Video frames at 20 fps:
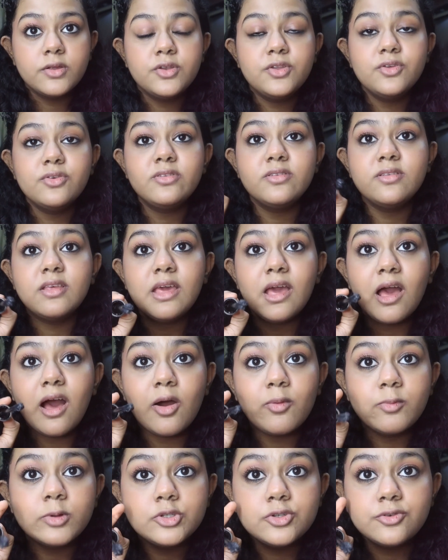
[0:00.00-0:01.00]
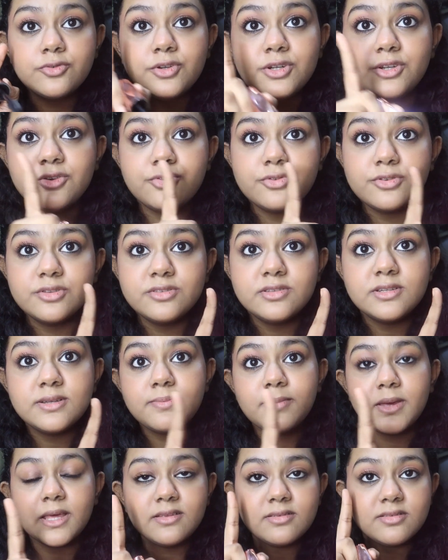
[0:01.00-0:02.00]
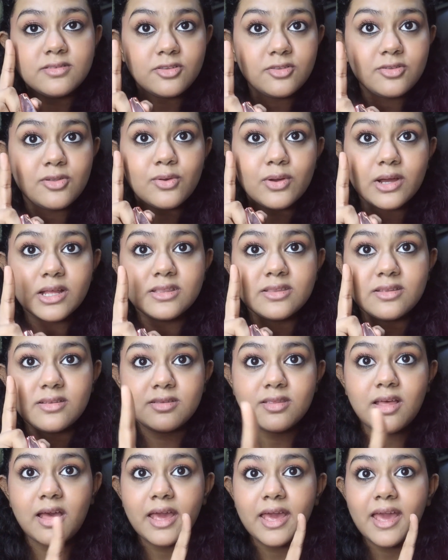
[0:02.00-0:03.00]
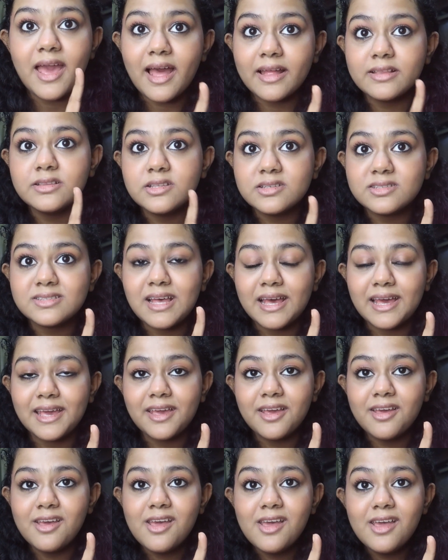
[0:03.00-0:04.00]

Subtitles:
Do you see how much of a difference it makes? Just look at this eye and this eye.